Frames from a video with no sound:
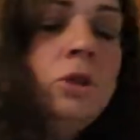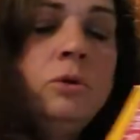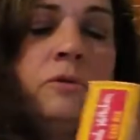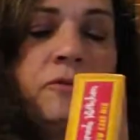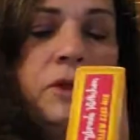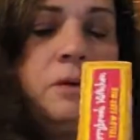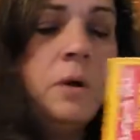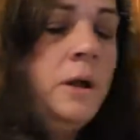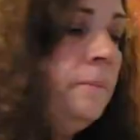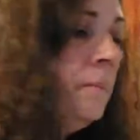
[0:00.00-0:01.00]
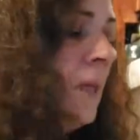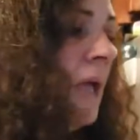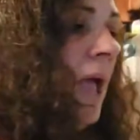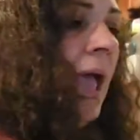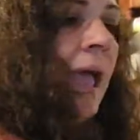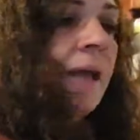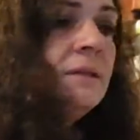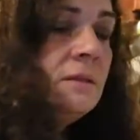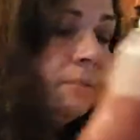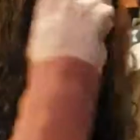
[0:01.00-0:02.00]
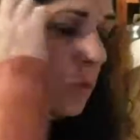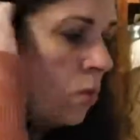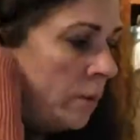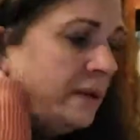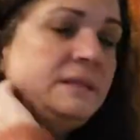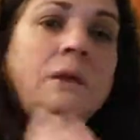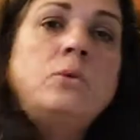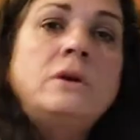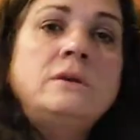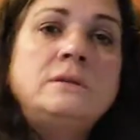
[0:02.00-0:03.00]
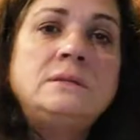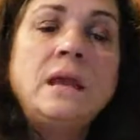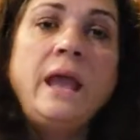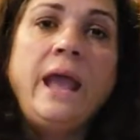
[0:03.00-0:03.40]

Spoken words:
gluten-free one. And what we did was,